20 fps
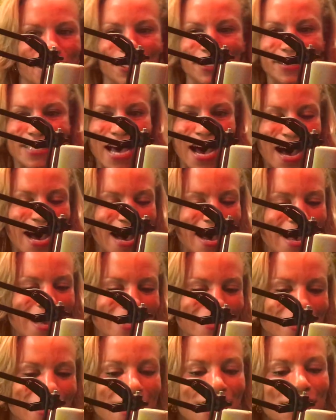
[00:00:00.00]
their
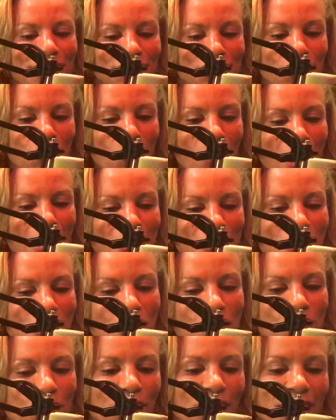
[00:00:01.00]
thighs. So I
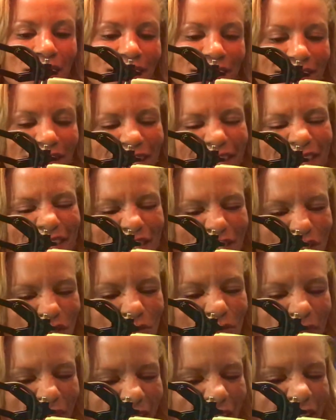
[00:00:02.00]
know ladies
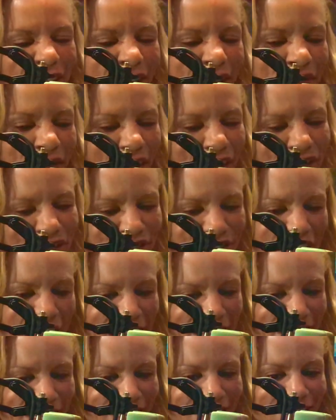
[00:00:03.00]
do love a
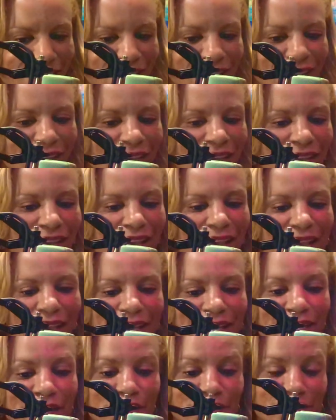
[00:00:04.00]
fatty.
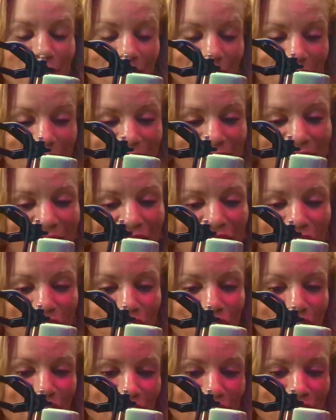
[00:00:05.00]
And here's another
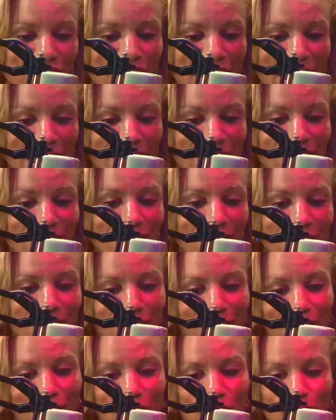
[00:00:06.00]
fun fact.
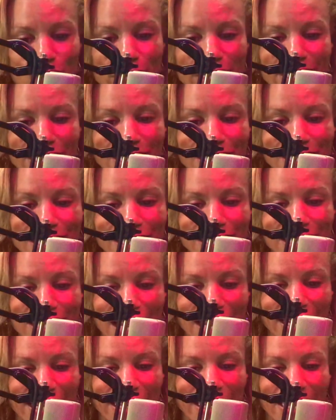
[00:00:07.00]
A recent
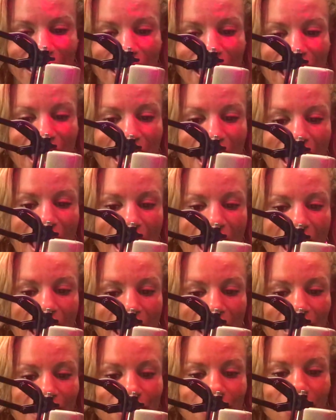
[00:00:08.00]
study
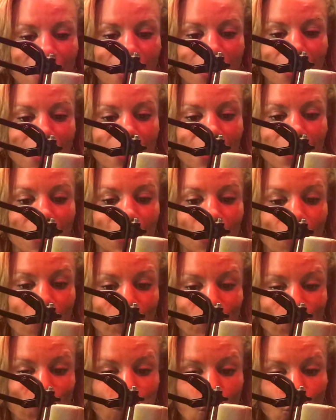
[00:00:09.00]
had
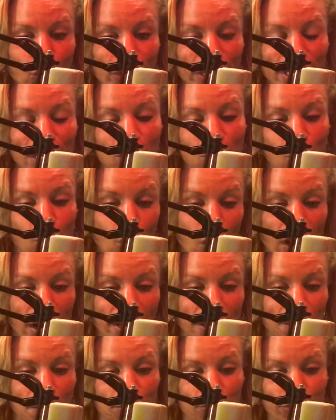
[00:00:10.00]

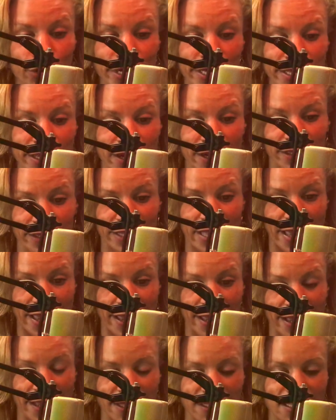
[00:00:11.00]
41 pretty young
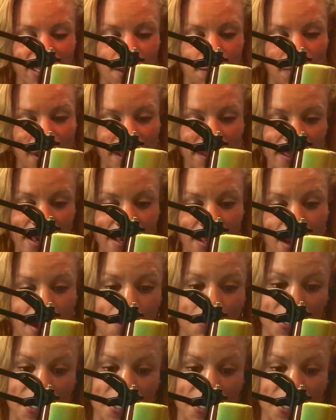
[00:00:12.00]
things, and by that I